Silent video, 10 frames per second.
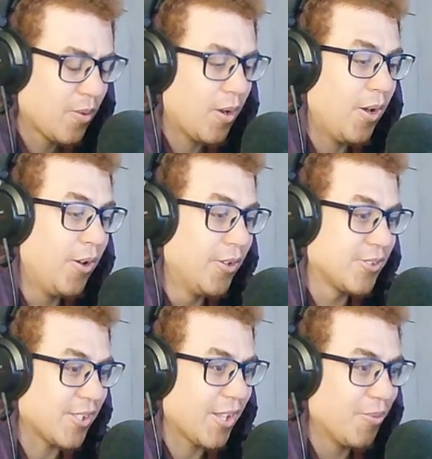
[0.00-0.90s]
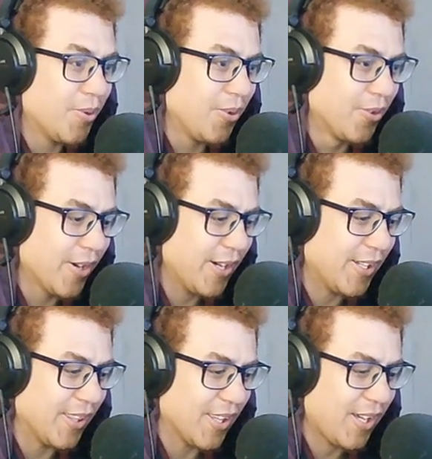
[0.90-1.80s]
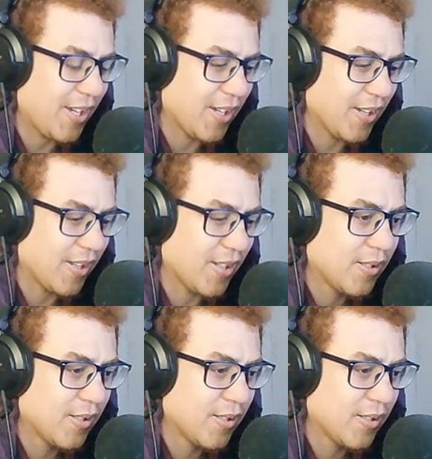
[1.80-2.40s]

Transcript: Oh, so they were already there.